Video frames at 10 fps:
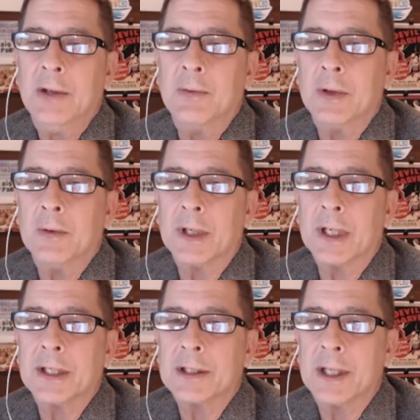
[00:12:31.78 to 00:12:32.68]
we will
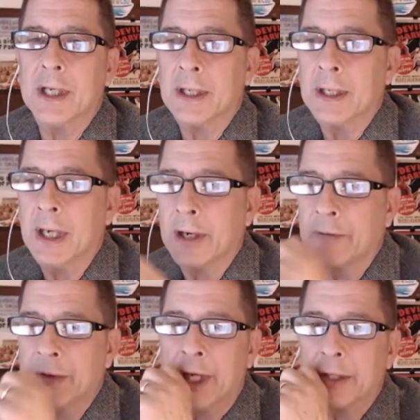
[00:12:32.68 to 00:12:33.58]
get this taken care of
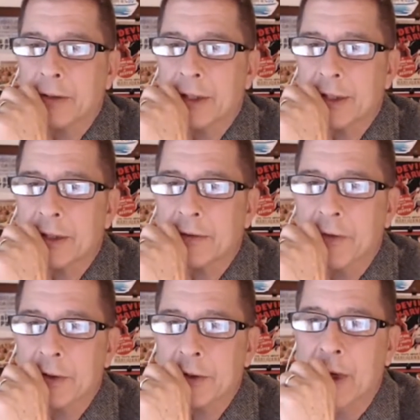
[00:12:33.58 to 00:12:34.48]
in the not too distant
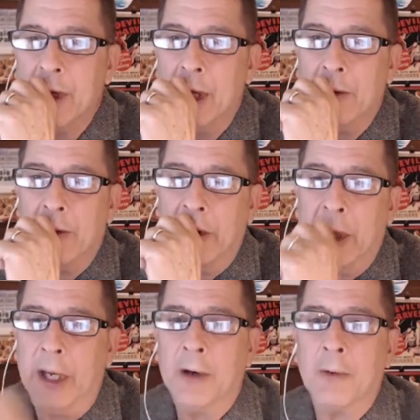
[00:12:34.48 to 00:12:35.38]
future.
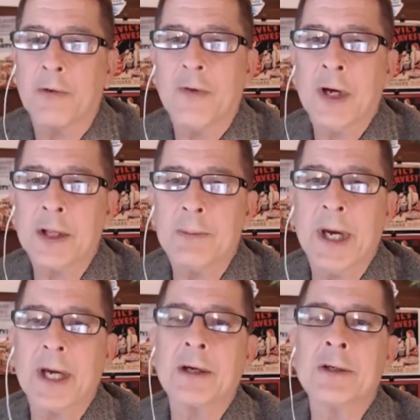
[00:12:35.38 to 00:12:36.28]
And we're finally
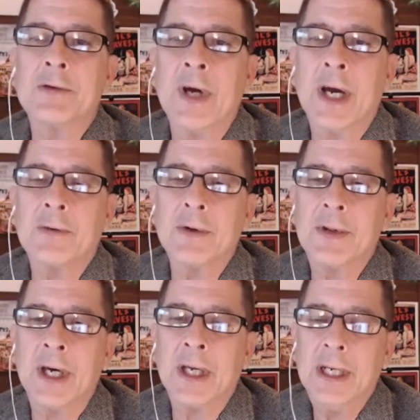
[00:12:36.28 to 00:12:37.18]
back on track with
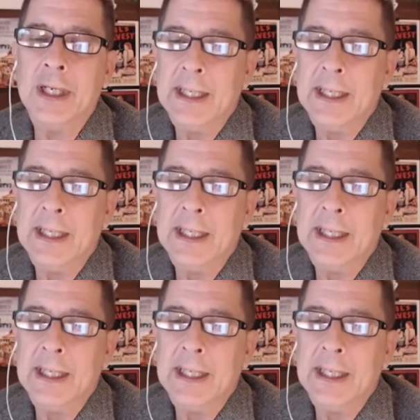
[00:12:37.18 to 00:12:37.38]
that.